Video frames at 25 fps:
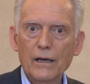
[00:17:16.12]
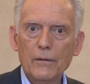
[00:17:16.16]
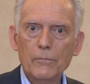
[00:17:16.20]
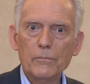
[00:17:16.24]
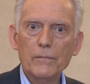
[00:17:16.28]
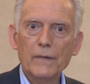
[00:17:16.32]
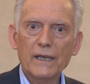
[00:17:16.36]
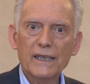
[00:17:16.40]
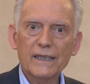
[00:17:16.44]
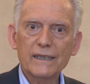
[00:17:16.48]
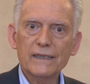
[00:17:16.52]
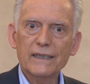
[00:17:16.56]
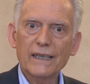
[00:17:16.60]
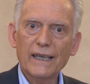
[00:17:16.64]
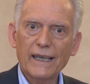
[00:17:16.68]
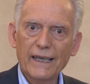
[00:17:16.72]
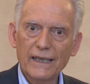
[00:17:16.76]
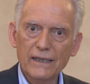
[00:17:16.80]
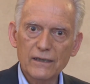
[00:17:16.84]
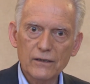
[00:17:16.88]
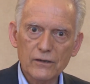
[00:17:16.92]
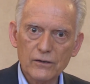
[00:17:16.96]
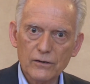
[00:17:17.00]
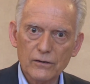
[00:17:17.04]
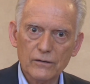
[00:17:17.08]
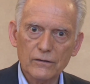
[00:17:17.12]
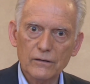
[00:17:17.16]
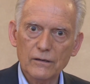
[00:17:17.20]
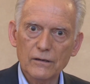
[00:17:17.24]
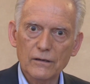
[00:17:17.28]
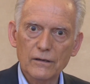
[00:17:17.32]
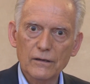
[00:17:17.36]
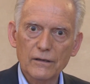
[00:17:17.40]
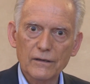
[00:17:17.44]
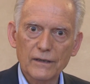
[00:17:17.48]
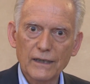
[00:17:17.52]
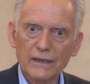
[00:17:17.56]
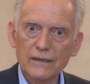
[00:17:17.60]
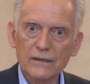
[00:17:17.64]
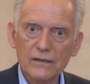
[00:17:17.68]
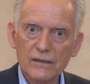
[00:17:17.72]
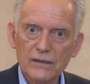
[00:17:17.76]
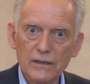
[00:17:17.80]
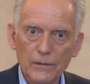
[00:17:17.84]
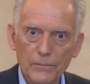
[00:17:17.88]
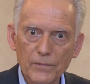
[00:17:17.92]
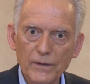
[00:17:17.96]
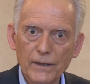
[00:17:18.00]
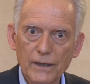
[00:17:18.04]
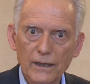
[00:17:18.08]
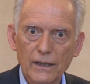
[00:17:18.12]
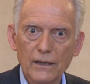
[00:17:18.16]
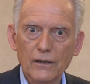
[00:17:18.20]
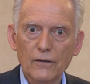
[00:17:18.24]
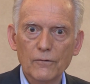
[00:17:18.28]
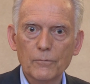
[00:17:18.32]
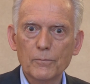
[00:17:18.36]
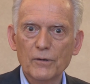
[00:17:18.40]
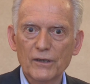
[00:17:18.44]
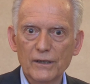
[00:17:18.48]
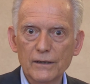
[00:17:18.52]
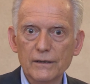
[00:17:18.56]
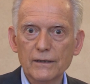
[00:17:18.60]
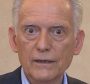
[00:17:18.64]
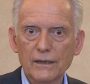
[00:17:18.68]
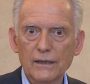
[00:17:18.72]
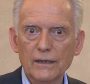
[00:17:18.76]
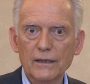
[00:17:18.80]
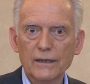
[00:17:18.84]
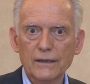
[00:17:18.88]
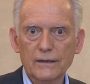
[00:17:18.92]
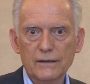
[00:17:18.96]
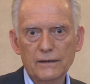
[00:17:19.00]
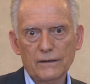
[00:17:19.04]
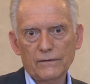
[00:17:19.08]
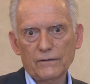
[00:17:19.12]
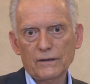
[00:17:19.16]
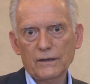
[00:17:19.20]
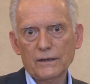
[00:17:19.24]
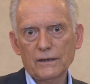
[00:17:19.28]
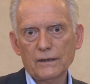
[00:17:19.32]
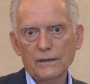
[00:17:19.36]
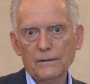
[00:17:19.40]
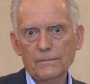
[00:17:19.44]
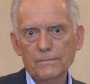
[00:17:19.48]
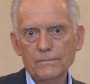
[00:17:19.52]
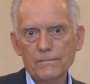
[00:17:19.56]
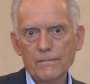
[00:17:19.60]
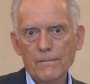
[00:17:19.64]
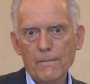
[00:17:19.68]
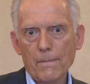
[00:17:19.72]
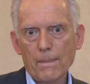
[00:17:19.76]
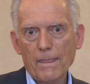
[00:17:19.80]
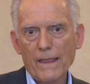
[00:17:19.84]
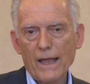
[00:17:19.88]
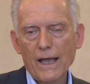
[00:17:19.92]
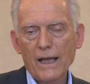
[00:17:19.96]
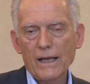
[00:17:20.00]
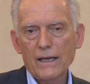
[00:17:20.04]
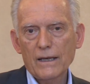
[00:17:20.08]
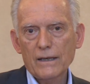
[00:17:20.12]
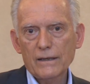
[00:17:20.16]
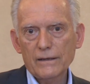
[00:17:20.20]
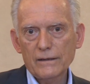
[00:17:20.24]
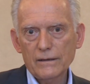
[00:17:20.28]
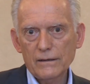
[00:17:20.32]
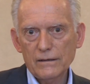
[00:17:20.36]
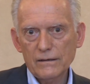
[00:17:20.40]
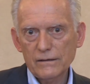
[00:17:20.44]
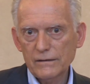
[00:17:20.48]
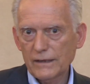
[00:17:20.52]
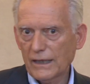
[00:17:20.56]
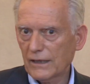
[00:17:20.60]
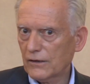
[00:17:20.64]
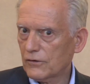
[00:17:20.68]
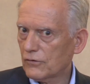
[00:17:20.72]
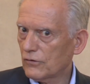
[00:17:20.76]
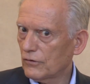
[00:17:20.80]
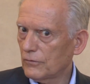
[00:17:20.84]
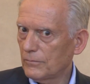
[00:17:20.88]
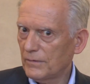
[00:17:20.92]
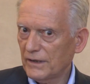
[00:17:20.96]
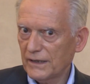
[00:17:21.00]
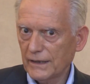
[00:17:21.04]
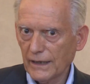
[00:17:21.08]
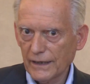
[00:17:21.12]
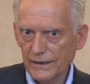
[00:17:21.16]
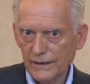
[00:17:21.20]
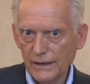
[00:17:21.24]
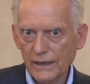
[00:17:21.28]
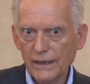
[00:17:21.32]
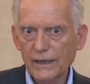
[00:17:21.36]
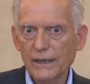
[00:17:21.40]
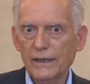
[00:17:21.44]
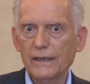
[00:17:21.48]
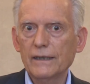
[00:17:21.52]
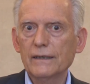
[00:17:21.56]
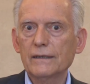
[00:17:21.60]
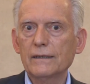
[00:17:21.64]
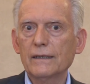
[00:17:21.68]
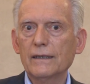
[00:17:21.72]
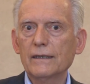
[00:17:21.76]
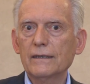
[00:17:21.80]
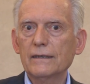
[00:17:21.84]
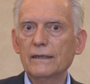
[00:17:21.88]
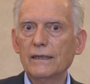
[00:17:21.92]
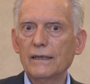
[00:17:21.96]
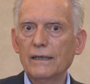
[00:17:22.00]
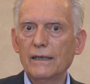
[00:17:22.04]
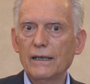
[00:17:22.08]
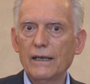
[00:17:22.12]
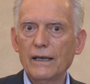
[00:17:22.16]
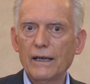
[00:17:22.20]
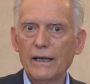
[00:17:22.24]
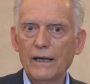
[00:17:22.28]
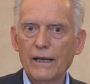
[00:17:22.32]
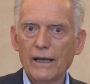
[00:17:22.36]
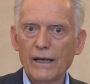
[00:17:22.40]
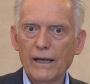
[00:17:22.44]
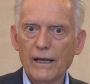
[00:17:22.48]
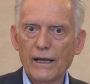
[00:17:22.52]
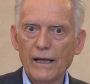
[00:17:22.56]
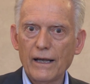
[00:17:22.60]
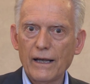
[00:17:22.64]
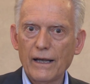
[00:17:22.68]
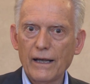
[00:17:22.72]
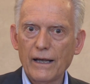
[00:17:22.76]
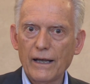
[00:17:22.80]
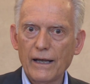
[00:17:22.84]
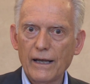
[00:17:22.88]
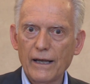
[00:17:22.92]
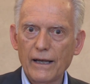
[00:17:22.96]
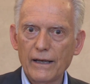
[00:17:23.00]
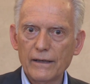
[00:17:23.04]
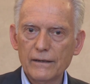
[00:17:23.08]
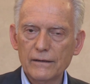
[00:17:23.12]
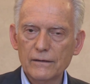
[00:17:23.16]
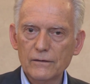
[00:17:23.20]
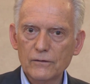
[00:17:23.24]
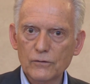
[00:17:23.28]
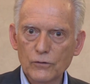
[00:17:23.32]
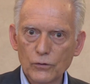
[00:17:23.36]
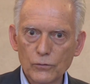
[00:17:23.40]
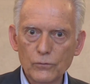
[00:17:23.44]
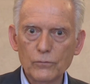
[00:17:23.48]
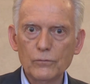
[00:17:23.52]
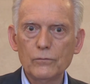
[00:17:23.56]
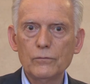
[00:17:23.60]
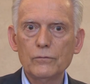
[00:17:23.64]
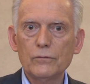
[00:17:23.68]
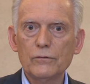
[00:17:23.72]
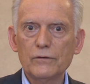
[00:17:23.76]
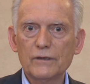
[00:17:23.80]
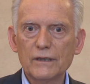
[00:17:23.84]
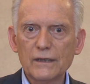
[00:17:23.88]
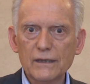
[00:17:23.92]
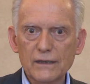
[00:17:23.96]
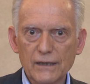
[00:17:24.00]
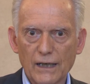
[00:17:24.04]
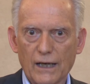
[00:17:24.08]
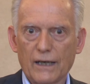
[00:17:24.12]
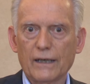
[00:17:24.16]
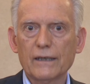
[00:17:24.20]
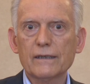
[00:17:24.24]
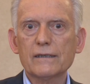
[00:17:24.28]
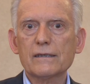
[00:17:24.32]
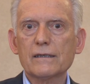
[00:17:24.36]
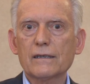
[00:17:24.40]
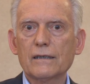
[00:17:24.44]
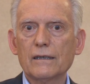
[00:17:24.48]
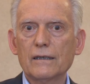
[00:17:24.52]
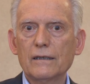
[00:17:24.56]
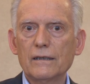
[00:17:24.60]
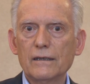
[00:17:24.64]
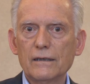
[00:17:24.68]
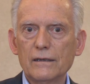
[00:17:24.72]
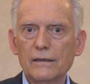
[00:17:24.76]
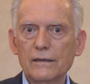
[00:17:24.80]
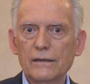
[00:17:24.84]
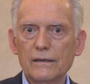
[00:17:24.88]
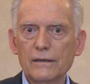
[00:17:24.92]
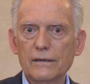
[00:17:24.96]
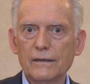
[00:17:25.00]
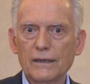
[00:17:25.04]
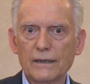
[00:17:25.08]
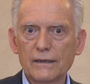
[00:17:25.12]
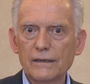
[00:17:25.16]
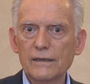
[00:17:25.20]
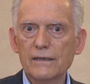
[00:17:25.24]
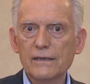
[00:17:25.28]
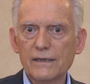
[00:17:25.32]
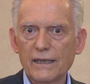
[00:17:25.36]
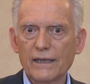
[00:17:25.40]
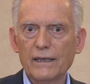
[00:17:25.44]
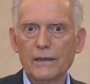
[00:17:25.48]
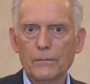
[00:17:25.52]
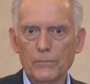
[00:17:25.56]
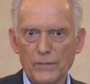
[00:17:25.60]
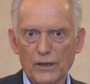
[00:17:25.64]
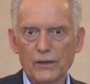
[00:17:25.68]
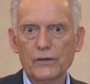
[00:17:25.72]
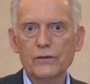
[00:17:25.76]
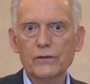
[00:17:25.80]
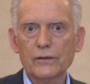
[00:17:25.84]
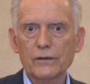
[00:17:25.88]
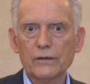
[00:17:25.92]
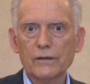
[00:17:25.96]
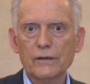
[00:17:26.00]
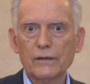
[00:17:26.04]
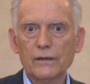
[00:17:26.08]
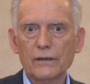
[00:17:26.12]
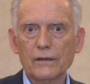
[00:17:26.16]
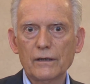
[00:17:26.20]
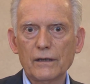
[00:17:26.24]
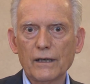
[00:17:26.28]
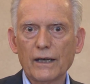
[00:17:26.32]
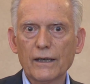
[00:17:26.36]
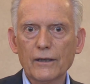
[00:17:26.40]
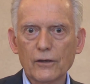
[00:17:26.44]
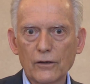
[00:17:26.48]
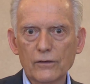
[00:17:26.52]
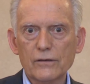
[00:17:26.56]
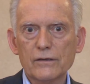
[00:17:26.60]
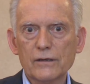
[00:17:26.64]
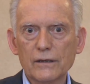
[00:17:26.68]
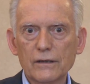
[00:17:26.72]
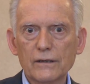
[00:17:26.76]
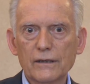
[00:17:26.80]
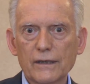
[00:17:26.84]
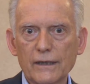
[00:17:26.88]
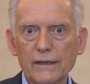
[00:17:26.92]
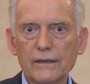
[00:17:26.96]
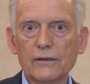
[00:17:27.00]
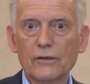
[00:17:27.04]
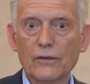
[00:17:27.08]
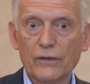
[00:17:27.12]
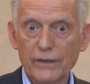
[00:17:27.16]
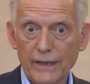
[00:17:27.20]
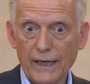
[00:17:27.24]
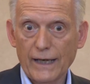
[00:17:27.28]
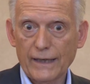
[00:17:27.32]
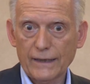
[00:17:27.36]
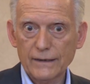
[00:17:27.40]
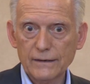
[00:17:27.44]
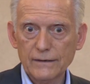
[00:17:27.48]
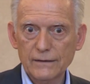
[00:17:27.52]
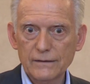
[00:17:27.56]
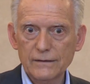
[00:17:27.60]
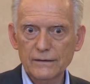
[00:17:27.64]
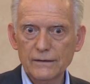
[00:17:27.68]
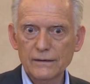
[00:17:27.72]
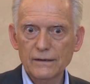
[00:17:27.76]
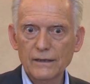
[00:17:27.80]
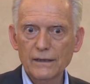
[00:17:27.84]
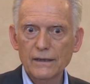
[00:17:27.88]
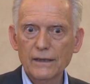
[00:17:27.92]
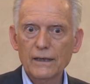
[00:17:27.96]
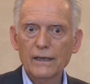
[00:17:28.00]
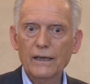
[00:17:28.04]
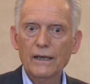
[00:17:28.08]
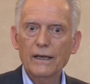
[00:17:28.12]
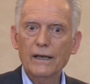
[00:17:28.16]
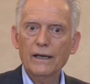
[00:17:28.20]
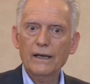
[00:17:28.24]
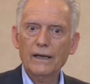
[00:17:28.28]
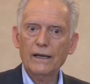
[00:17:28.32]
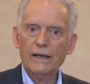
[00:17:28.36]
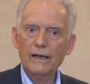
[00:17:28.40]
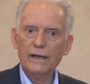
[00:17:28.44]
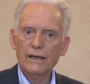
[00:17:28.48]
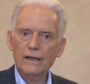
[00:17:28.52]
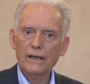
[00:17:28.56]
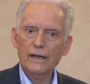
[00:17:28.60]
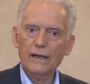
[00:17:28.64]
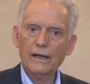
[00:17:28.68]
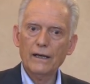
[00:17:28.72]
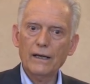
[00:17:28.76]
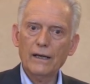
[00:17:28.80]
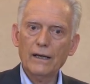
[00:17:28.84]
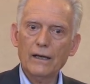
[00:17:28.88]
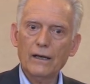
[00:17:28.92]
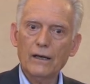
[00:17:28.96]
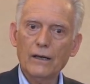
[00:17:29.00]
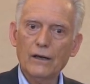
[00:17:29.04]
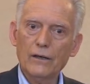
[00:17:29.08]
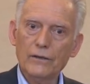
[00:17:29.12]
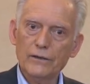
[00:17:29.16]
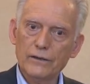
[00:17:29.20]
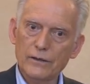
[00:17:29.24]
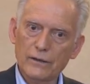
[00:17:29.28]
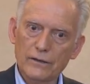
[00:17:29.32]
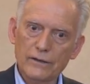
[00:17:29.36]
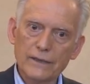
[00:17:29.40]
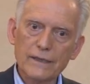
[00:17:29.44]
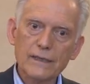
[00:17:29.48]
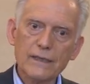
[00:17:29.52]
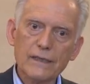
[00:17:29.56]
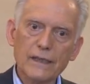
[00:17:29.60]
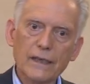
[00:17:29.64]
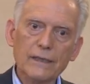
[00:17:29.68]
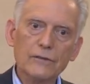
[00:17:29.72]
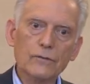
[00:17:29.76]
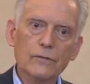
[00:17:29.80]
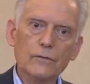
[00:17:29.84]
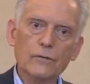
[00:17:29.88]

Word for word: mediation that is typical of political activity. They should be dedicated to the task that is their mission and concentrate on that. On the other side,